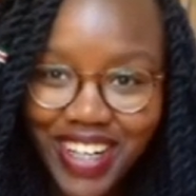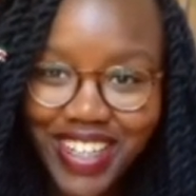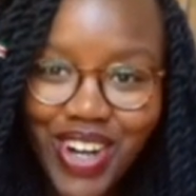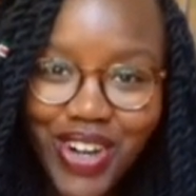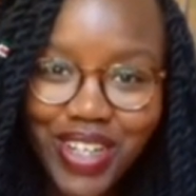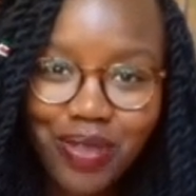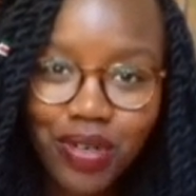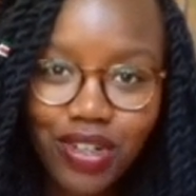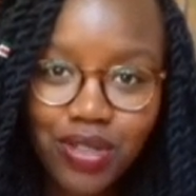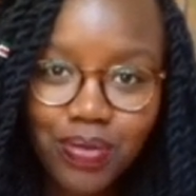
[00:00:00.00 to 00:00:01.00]
now all I'm
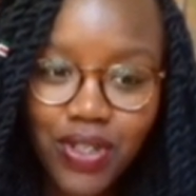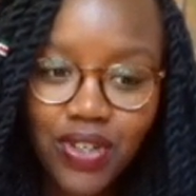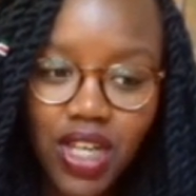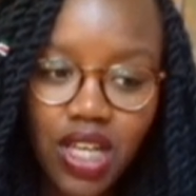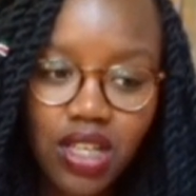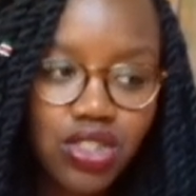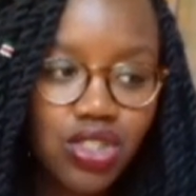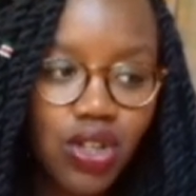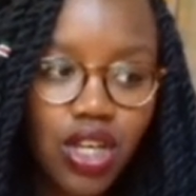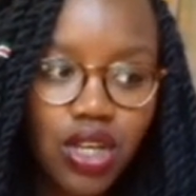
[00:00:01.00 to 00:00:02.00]
going to be doing is
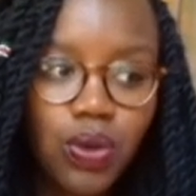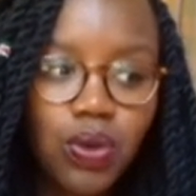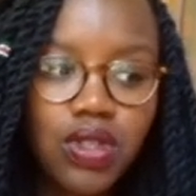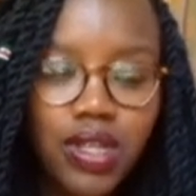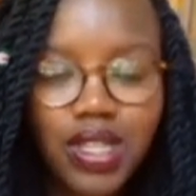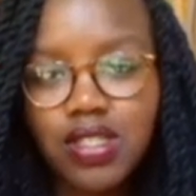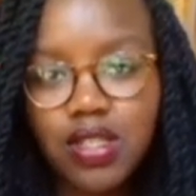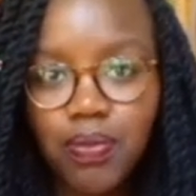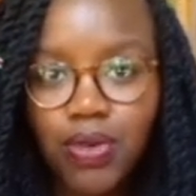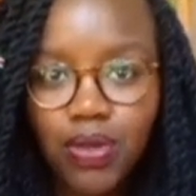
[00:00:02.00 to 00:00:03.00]
showing you 3
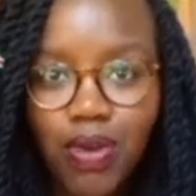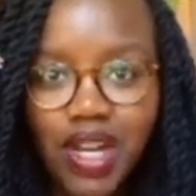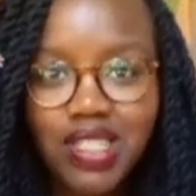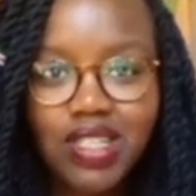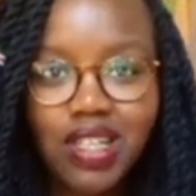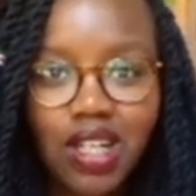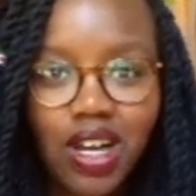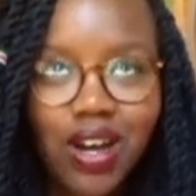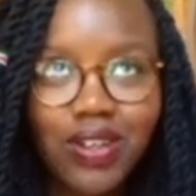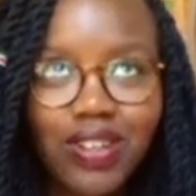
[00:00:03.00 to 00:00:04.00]
simple ways
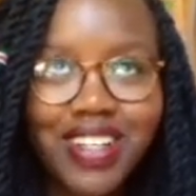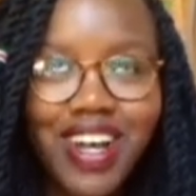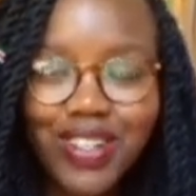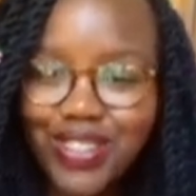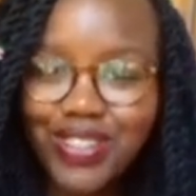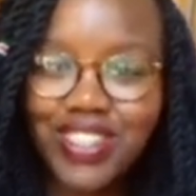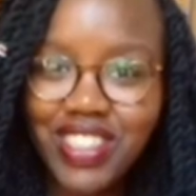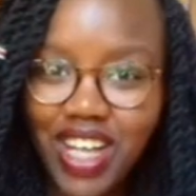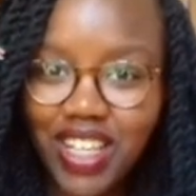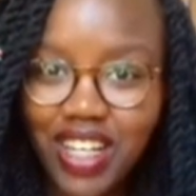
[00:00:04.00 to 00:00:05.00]
on how to
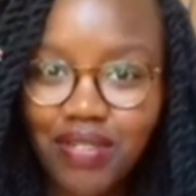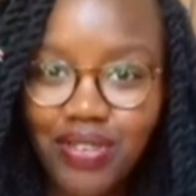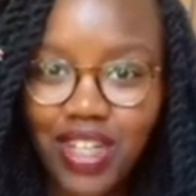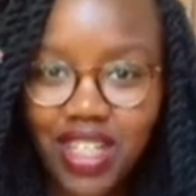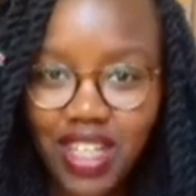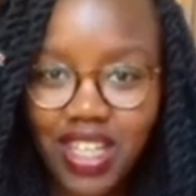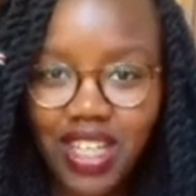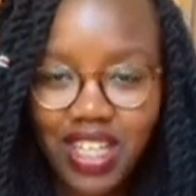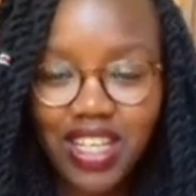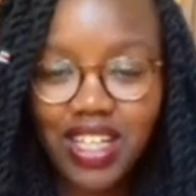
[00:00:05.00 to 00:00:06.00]
style afro
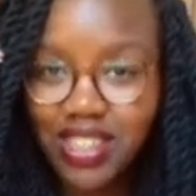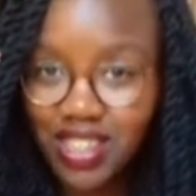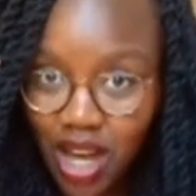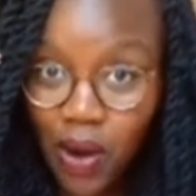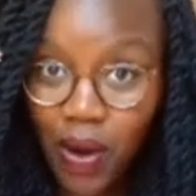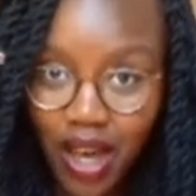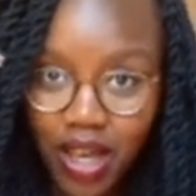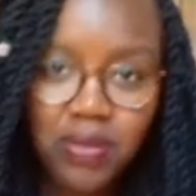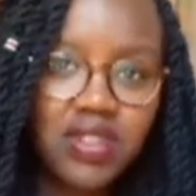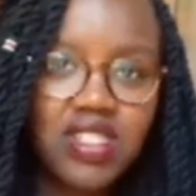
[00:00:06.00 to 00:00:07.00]
kinky, at least how
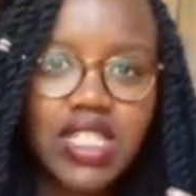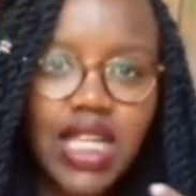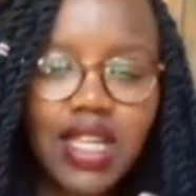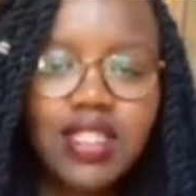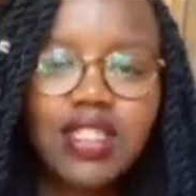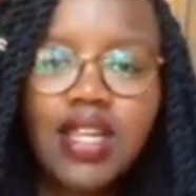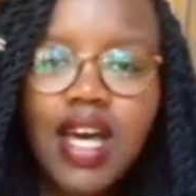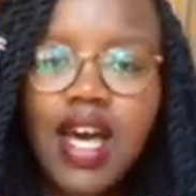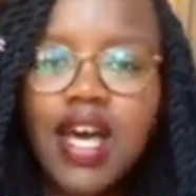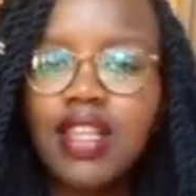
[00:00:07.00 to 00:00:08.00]
I would style it.
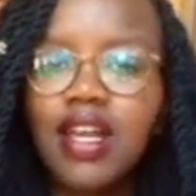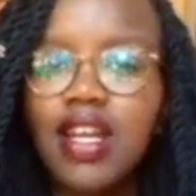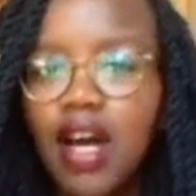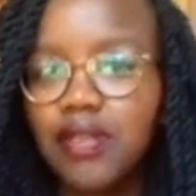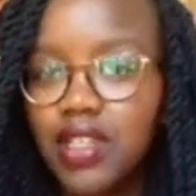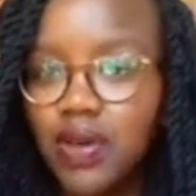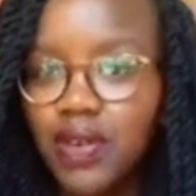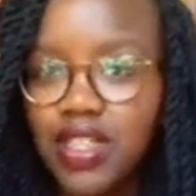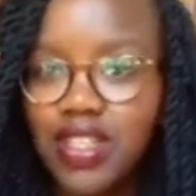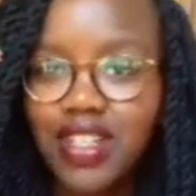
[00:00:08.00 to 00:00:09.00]
Then
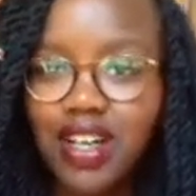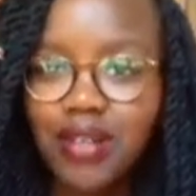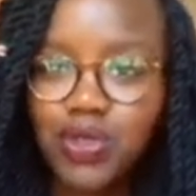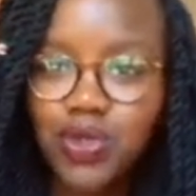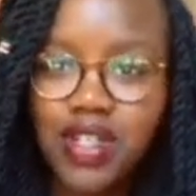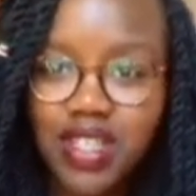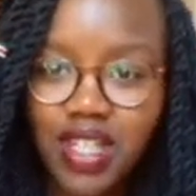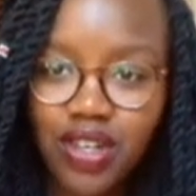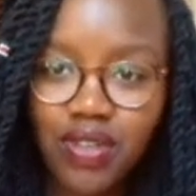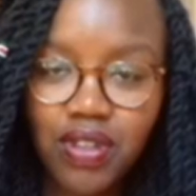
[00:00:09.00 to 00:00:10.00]
afterwards, towards
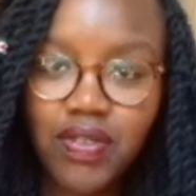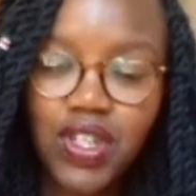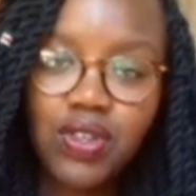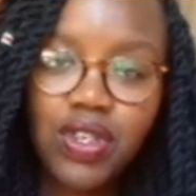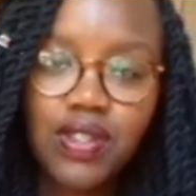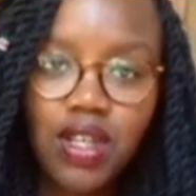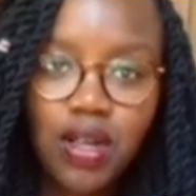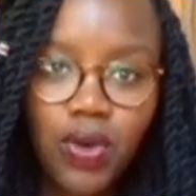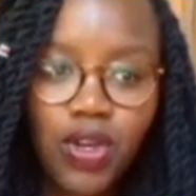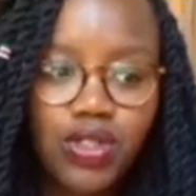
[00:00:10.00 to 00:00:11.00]
the end of the video is when
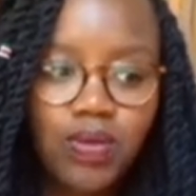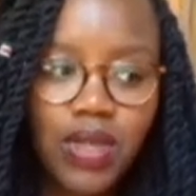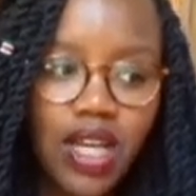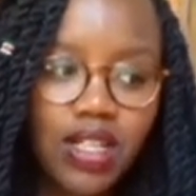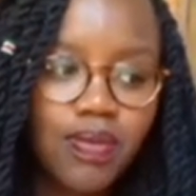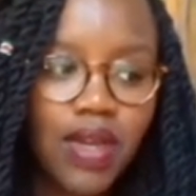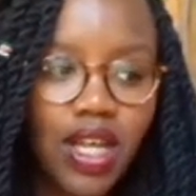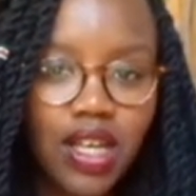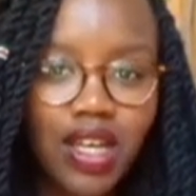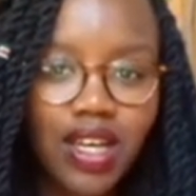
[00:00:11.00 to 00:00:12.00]
I'm going to be
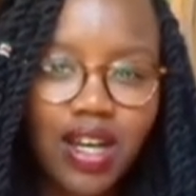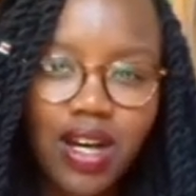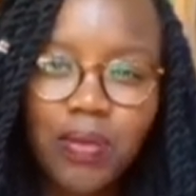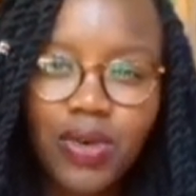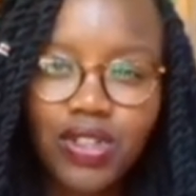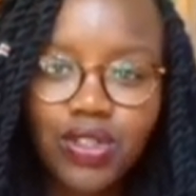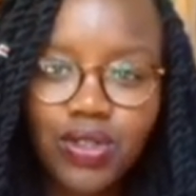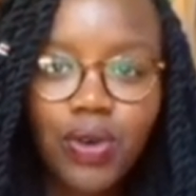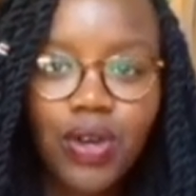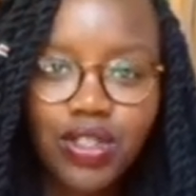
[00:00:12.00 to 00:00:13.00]
explaining. I'm going to
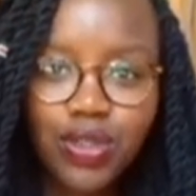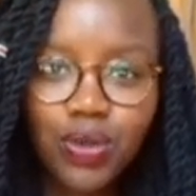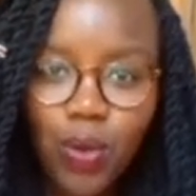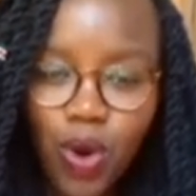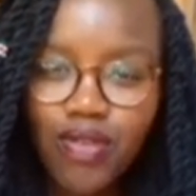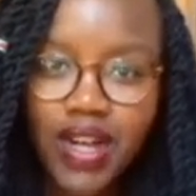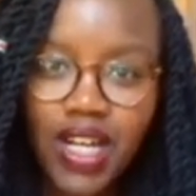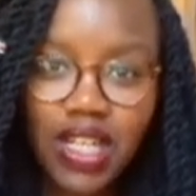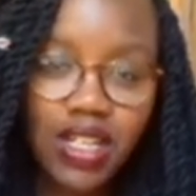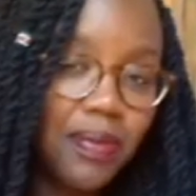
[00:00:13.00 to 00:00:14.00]
go into more of an
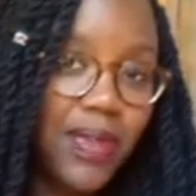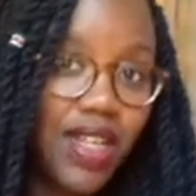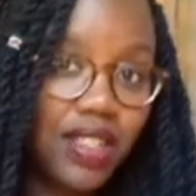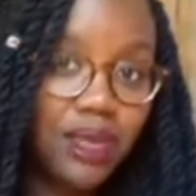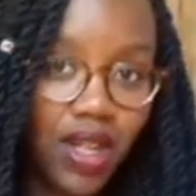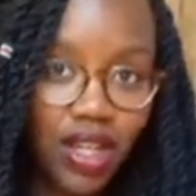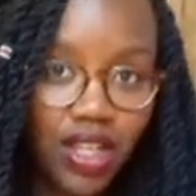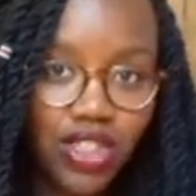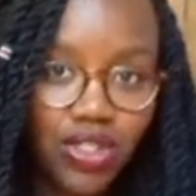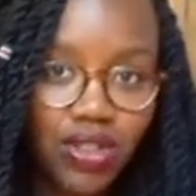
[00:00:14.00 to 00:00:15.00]
in-depth
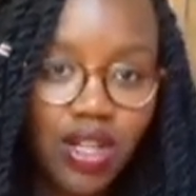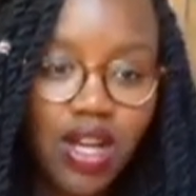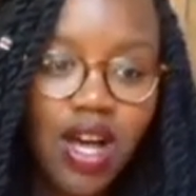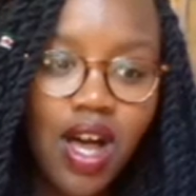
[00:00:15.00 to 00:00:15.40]
explanation